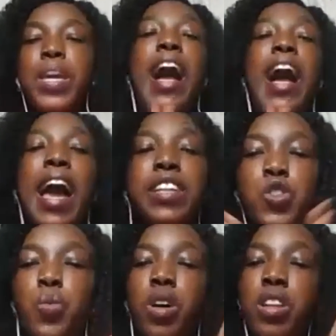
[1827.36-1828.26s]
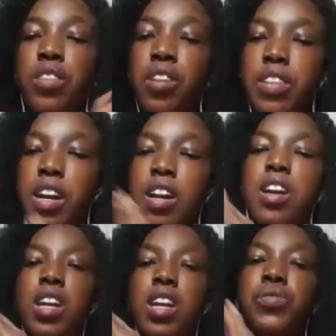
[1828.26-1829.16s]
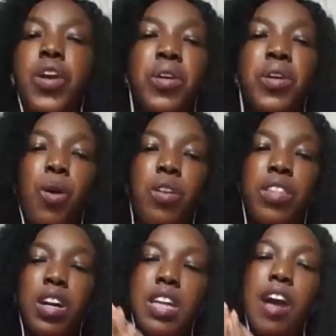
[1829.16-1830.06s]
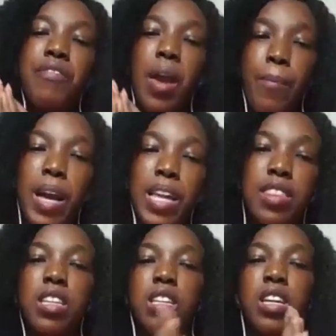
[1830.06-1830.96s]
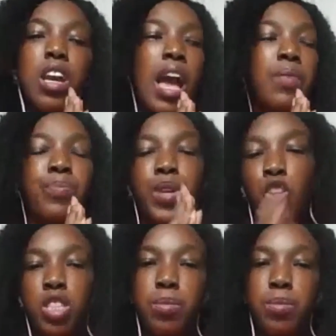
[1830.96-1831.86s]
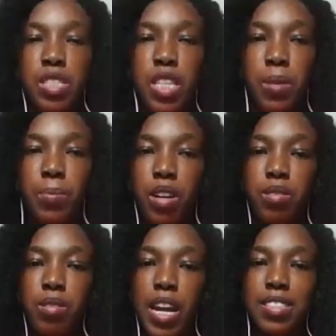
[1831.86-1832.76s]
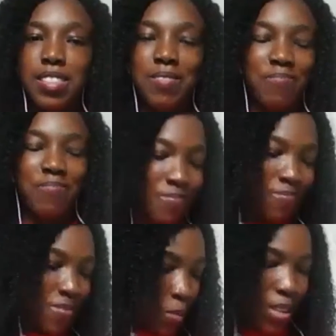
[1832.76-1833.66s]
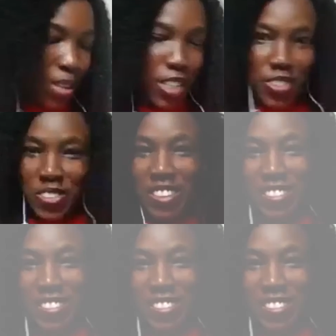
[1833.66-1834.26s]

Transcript: kind to one another. It's very important. Have empathy and be your neighbor's keeper, right? God bless you.